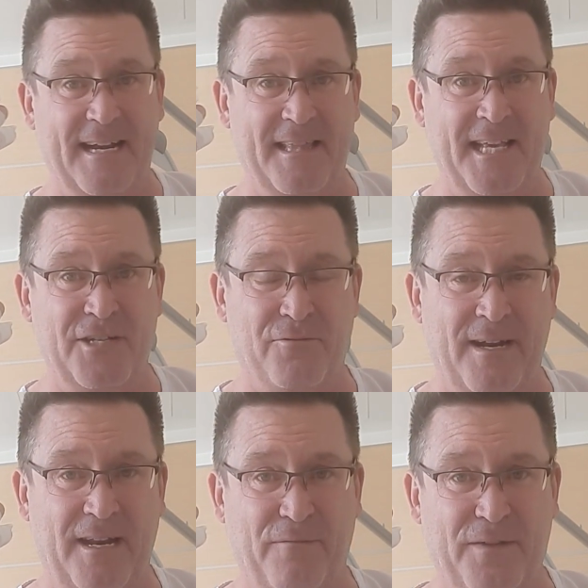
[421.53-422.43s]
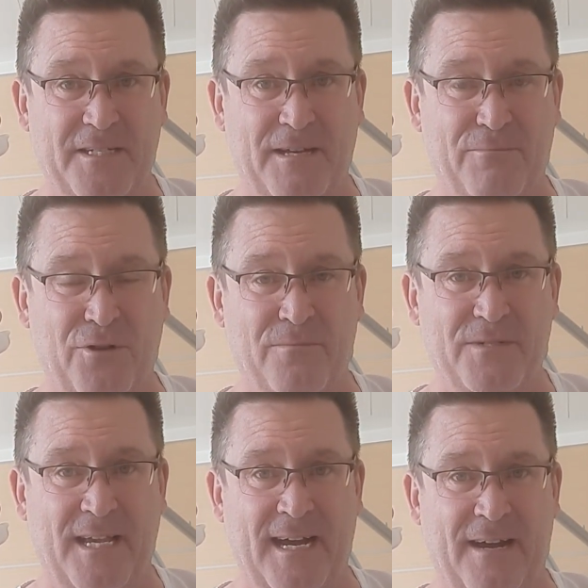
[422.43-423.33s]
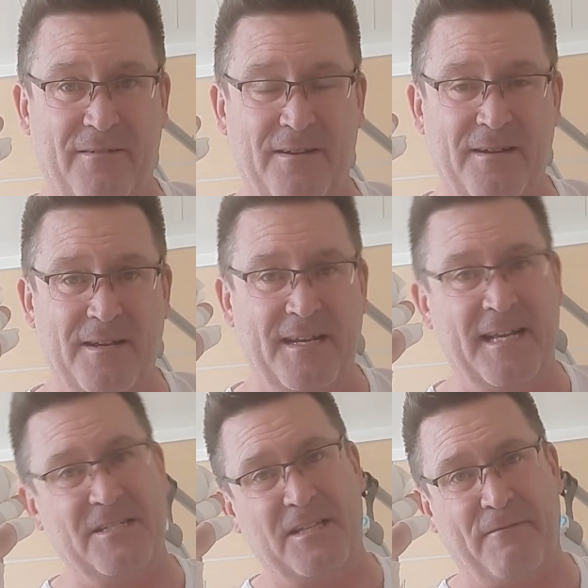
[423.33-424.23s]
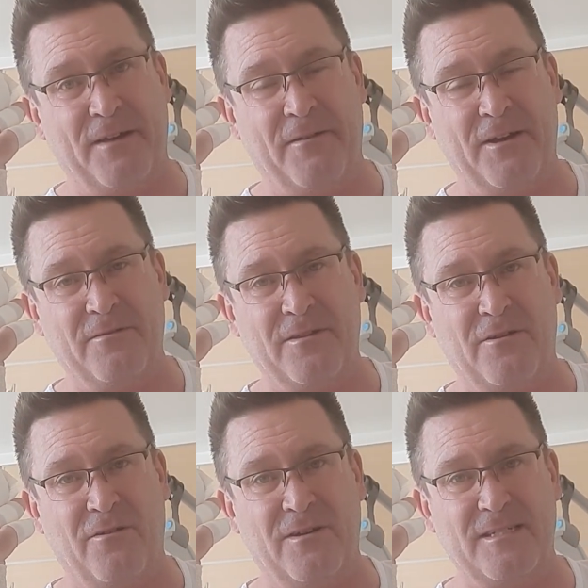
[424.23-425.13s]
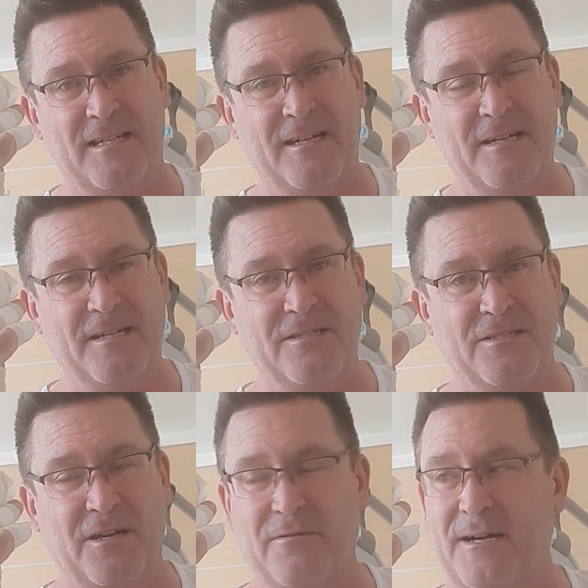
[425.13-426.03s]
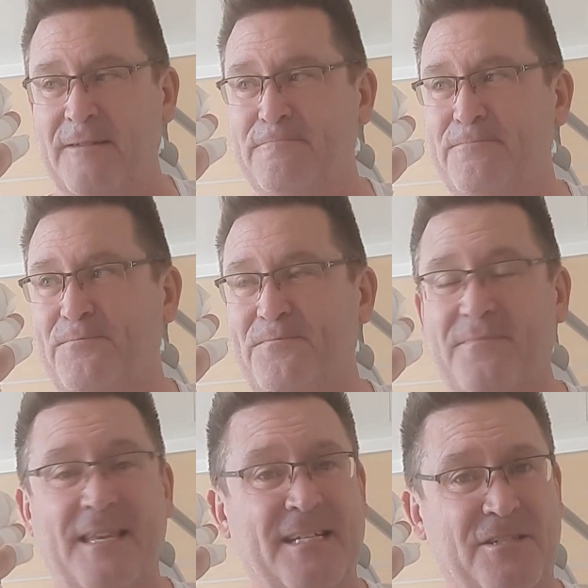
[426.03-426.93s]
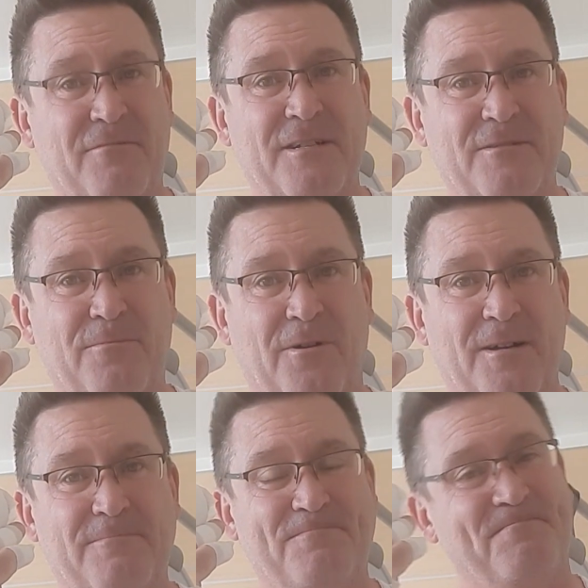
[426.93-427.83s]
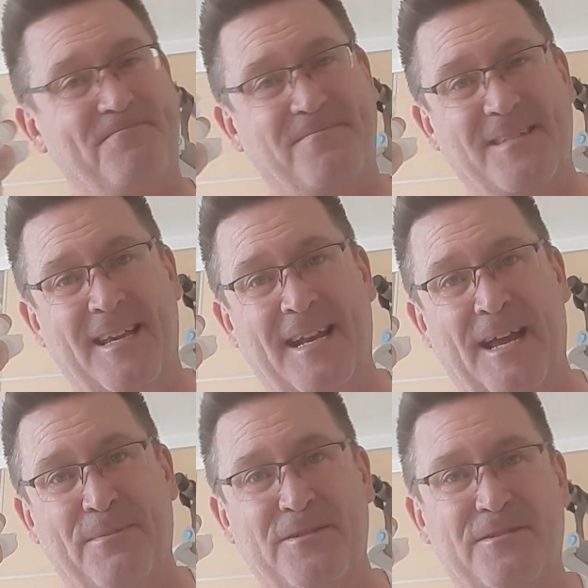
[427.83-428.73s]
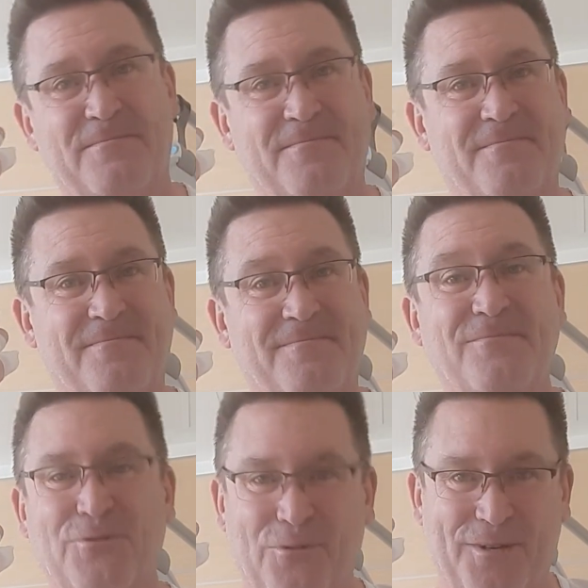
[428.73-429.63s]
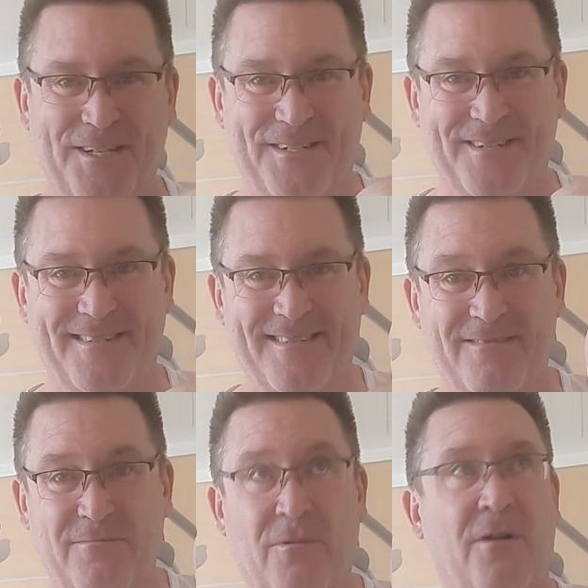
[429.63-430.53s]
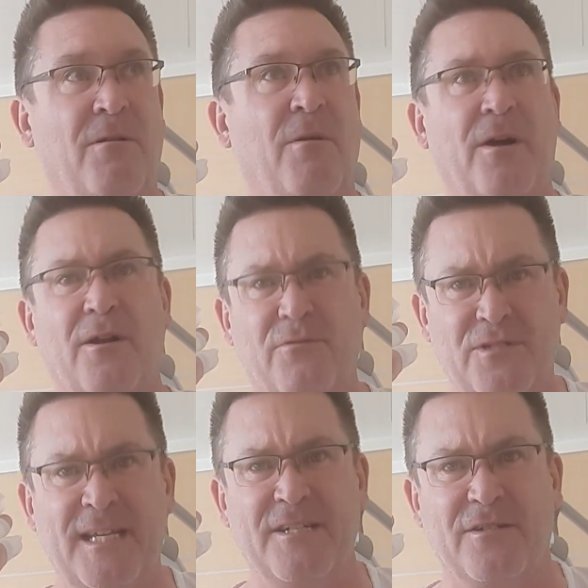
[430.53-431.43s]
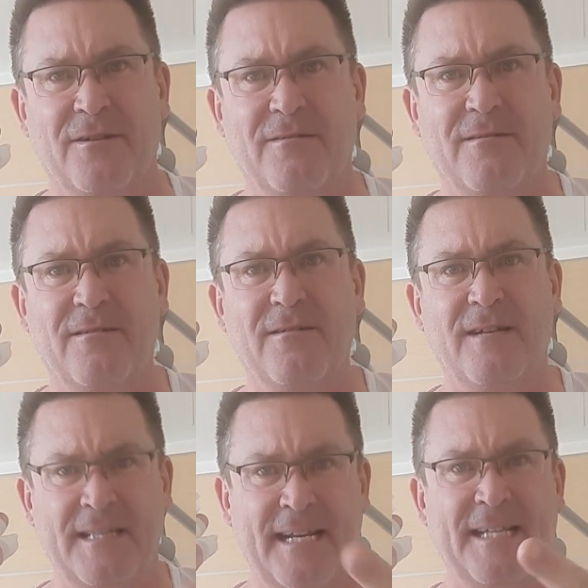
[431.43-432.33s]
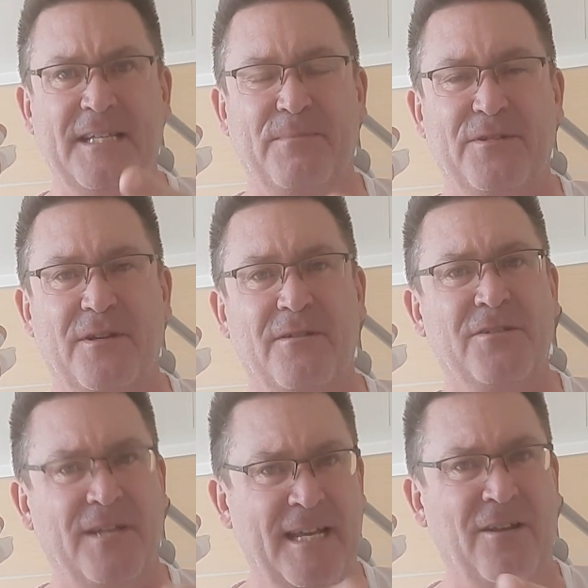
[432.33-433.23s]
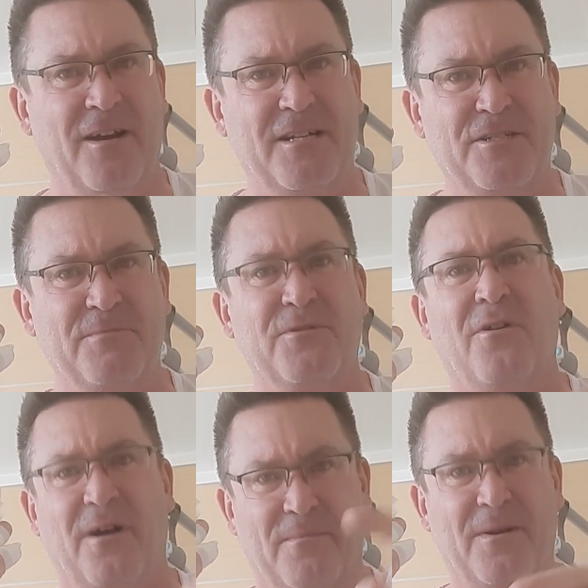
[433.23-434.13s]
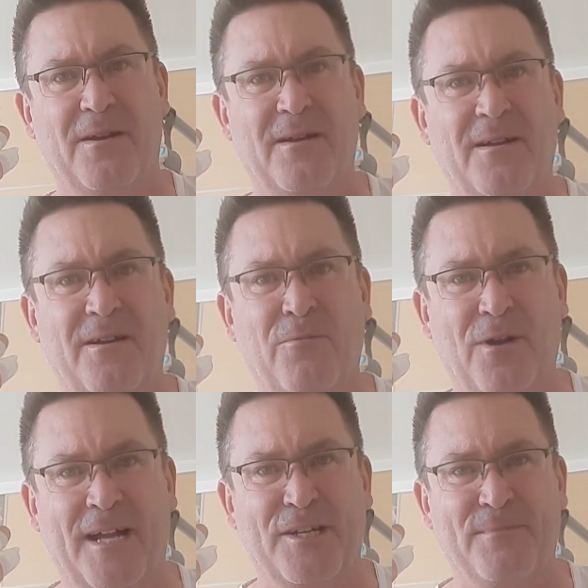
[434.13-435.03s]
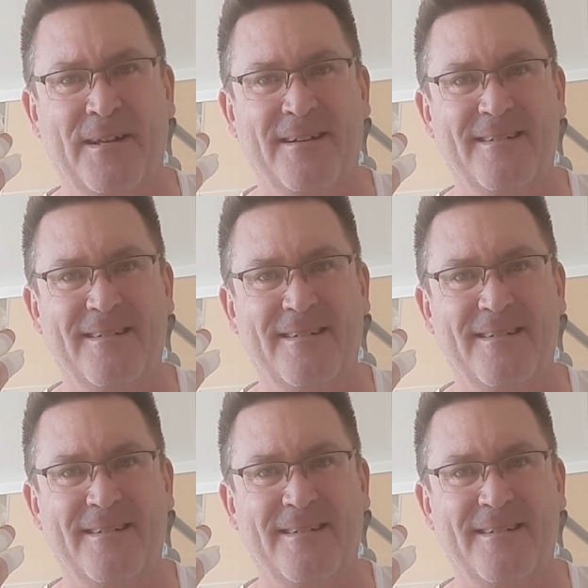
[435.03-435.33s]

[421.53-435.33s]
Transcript: get things ready to fix up Tom's car and get stuff going on the Chrysler. So that's the reason why it happens. Talk to you soon. Well, I won't. I'll see you soon in the next episode. So hit like and subscribe. We'll catch up there.